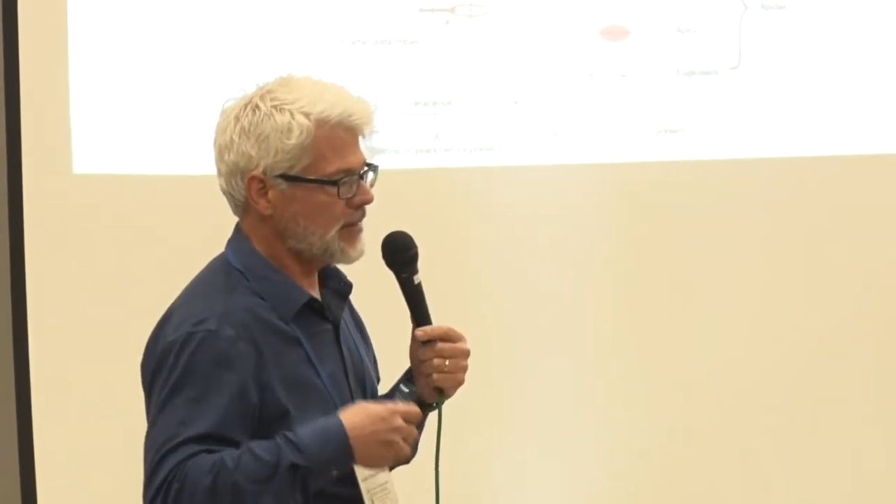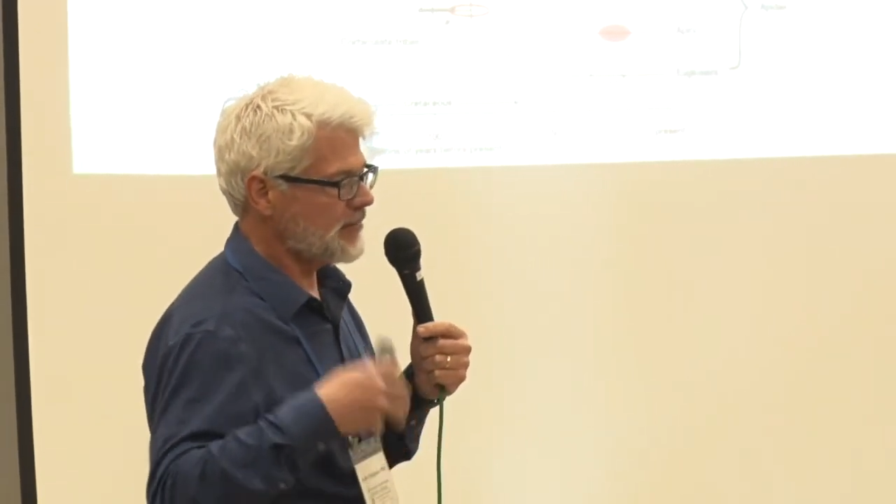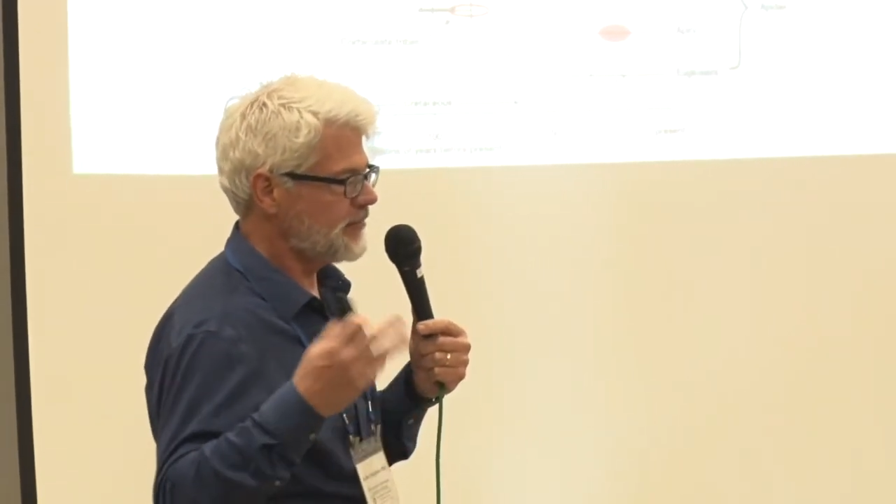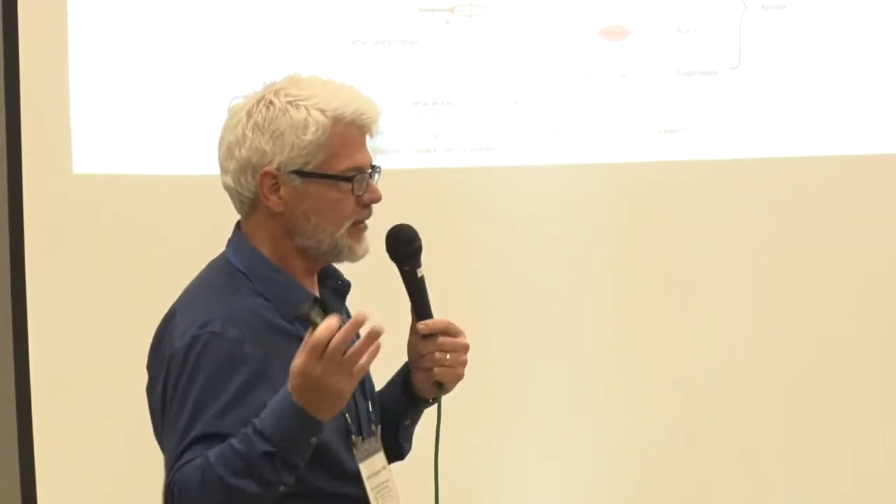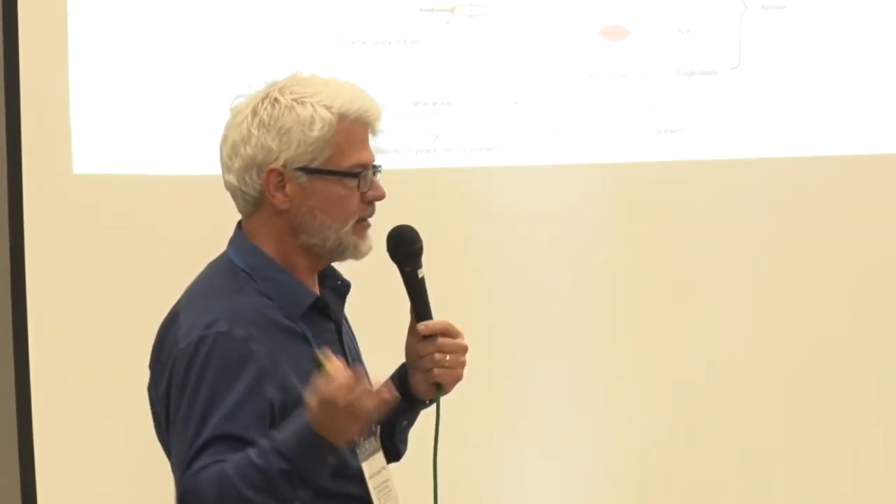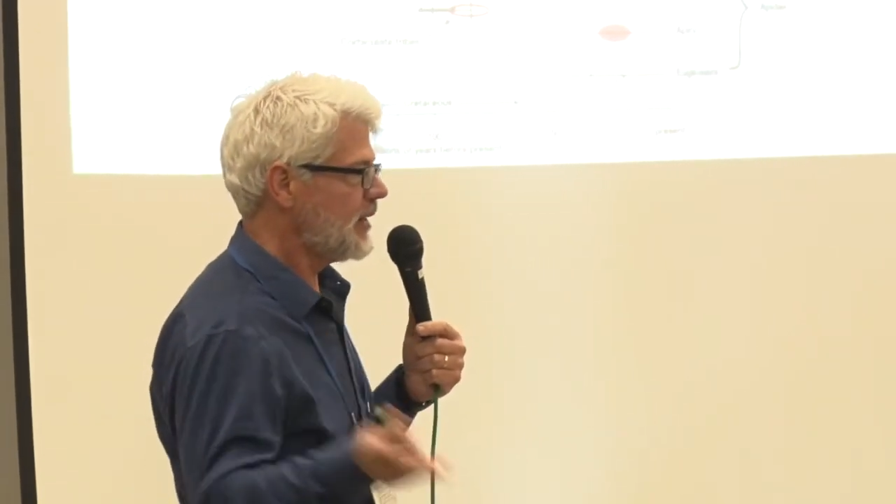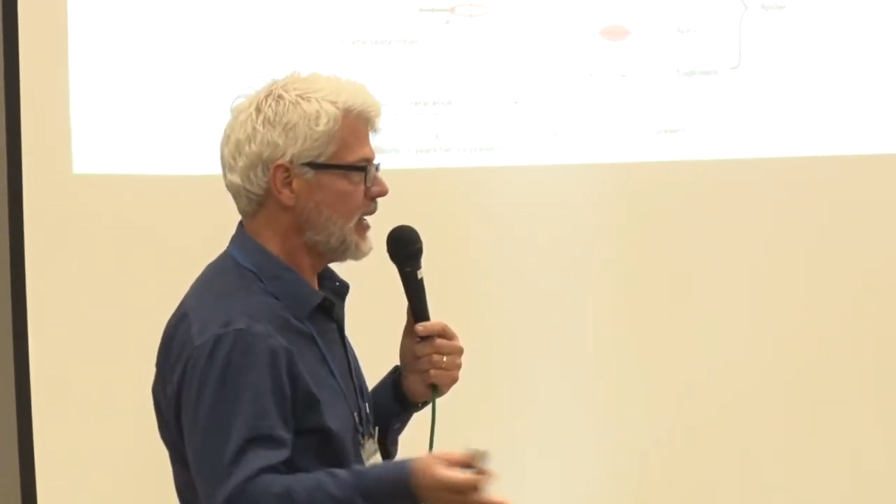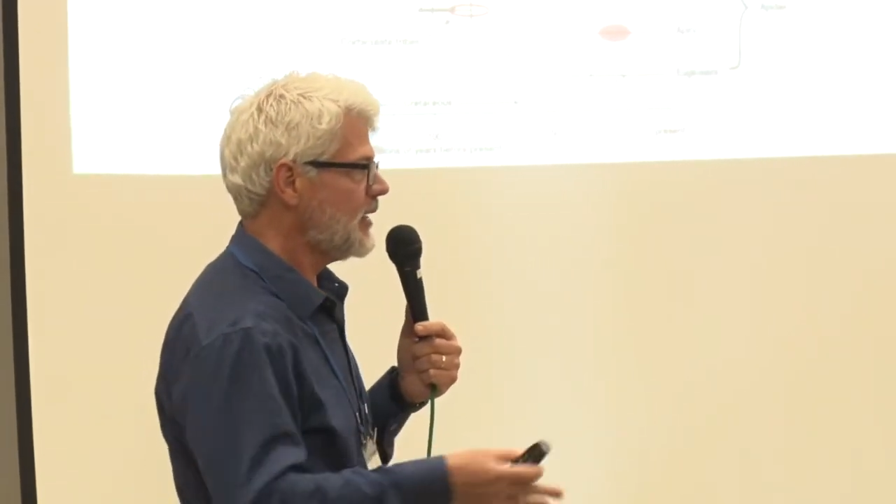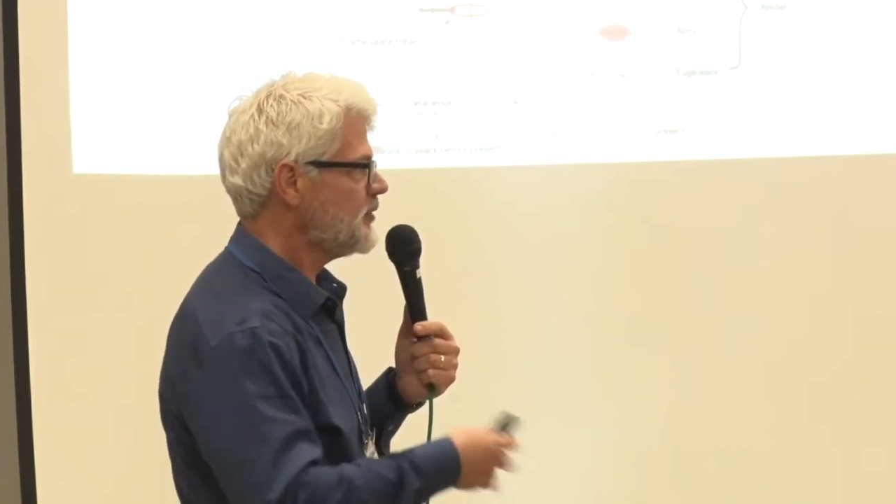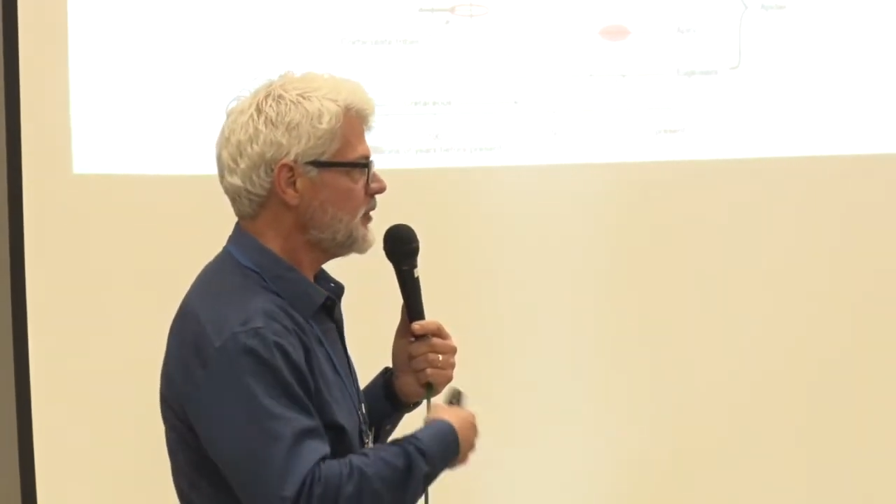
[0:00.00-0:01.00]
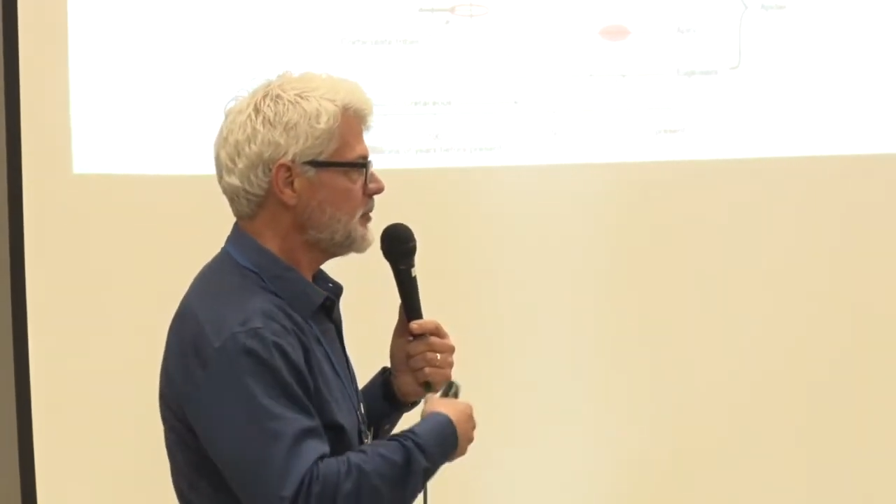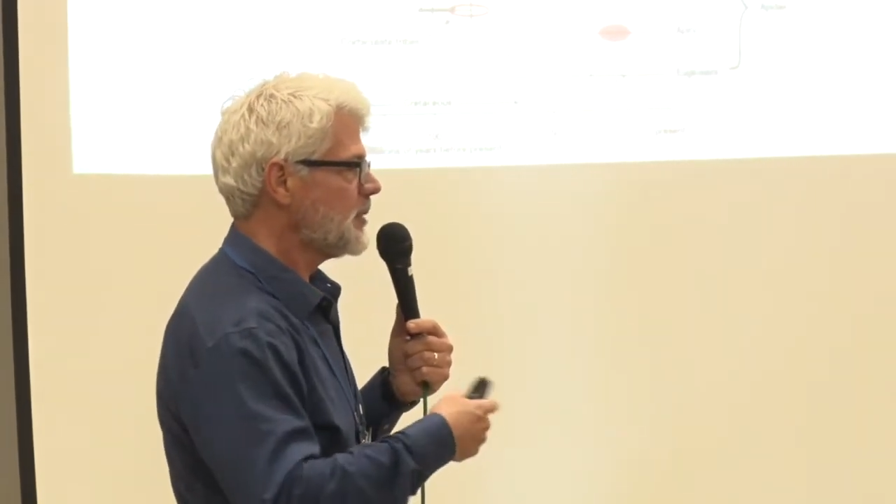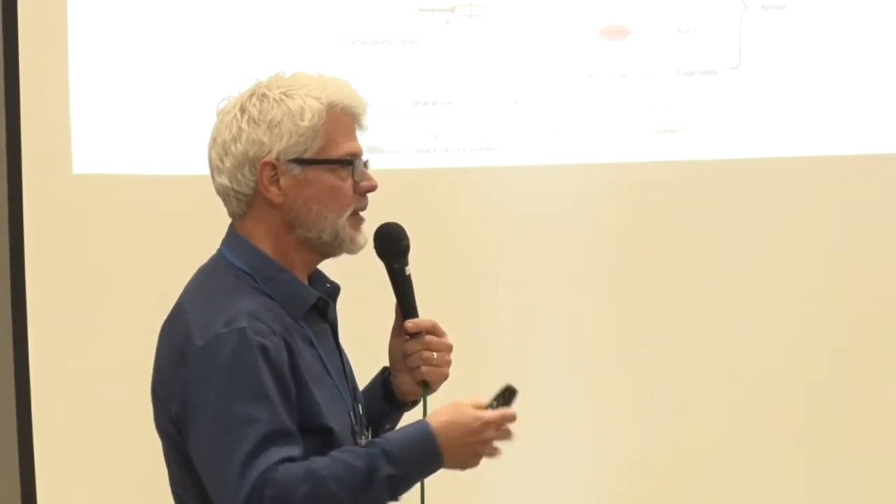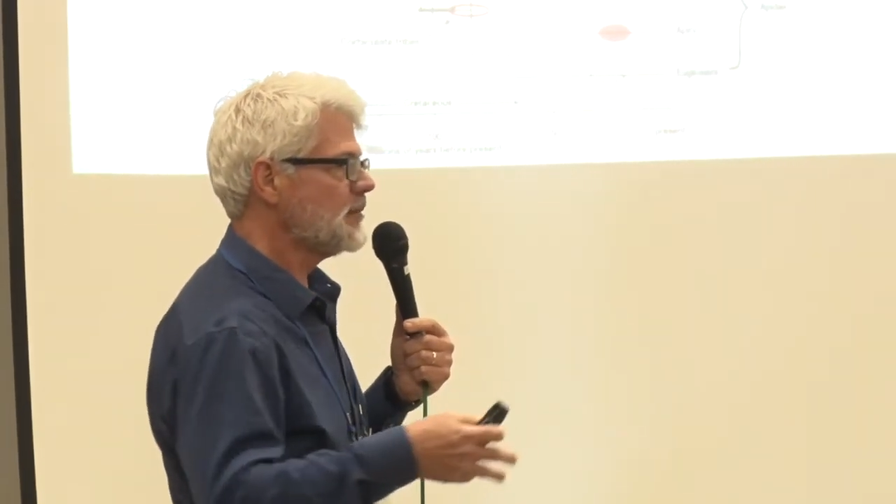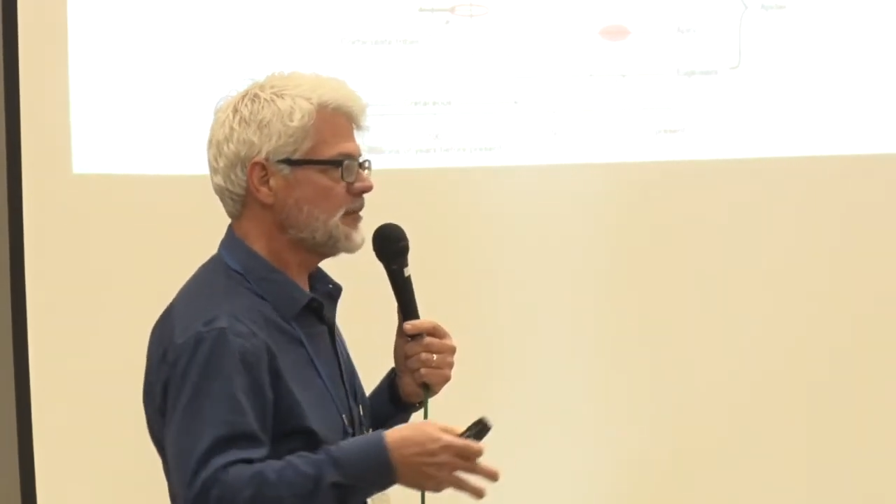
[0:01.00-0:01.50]
benefited the
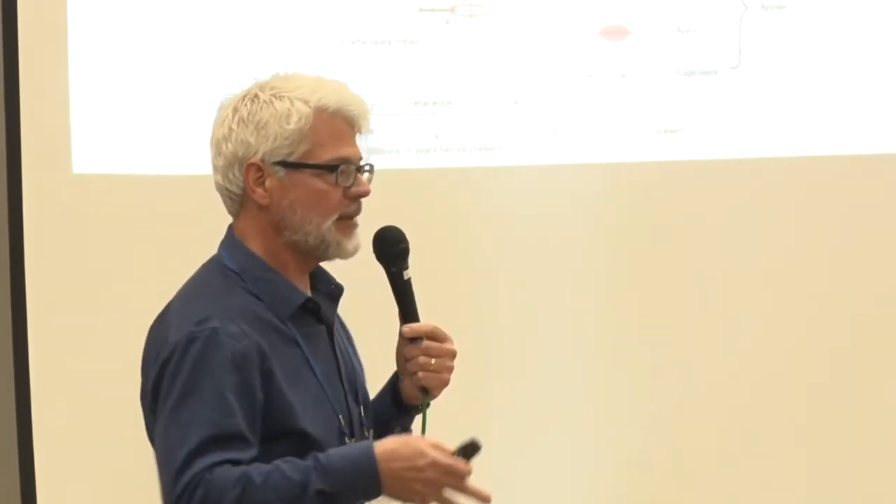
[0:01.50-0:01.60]
angiosperms